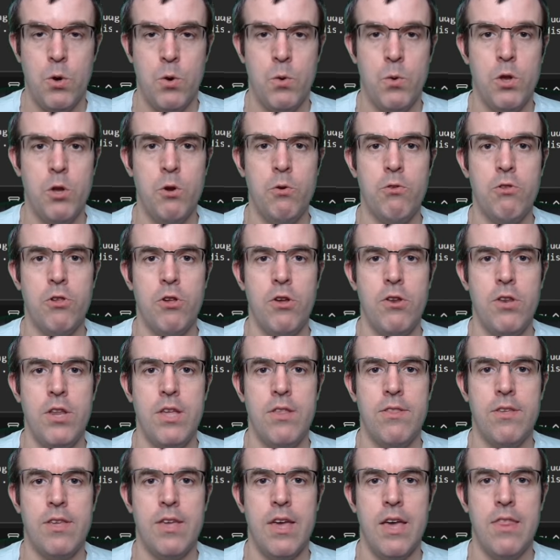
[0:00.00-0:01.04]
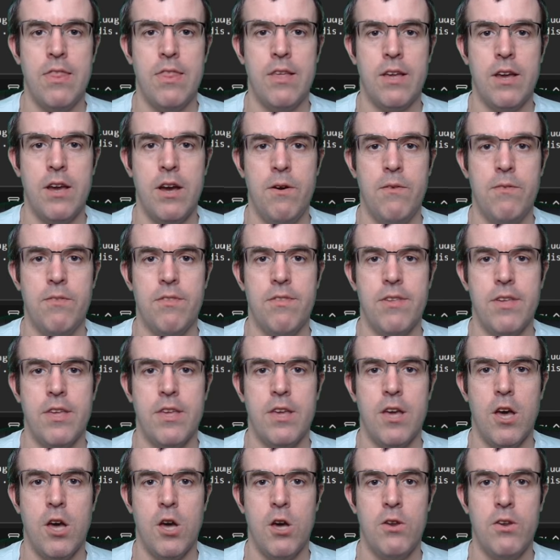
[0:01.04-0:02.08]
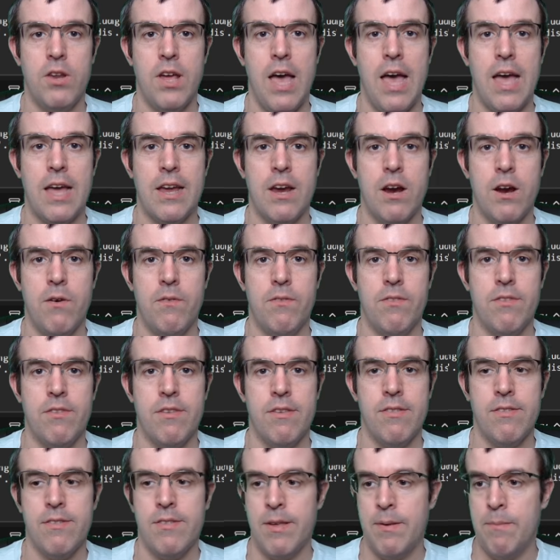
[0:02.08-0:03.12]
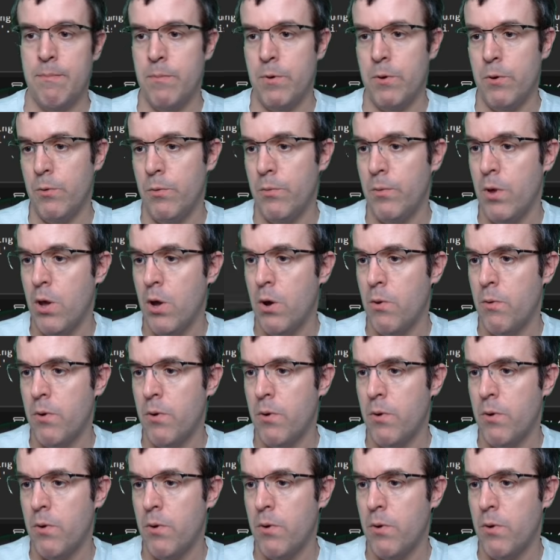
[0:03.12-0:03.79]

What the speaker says: We also need to get the currency code and currency symbol.